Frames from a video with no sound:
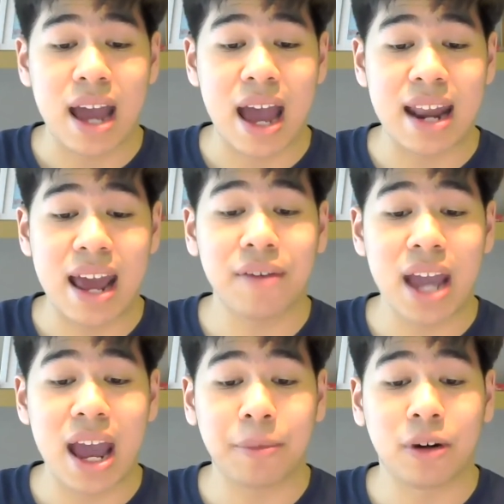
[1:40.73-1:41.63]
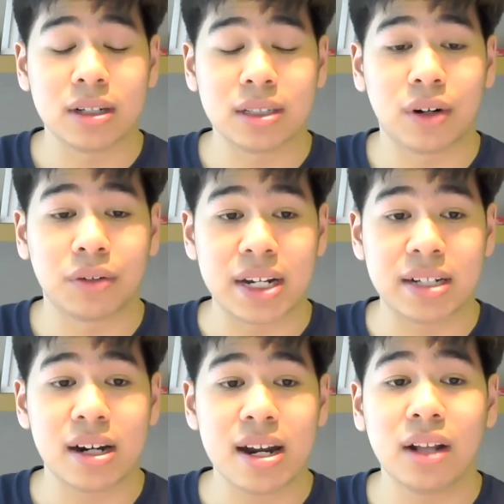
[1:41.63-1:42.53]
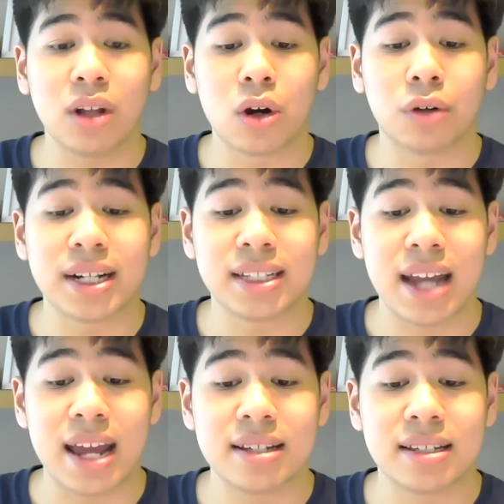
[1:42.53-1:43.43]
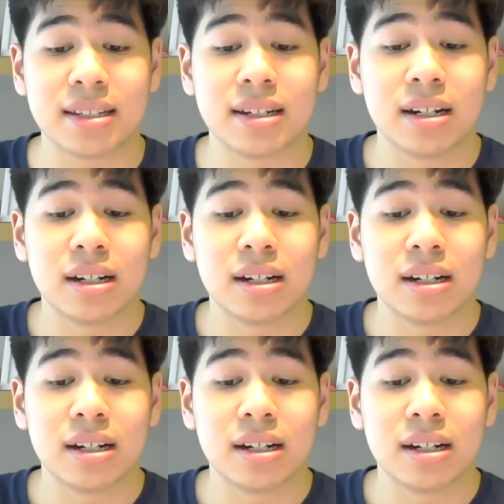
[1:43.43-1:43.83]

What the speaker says: at every airport for returning local residents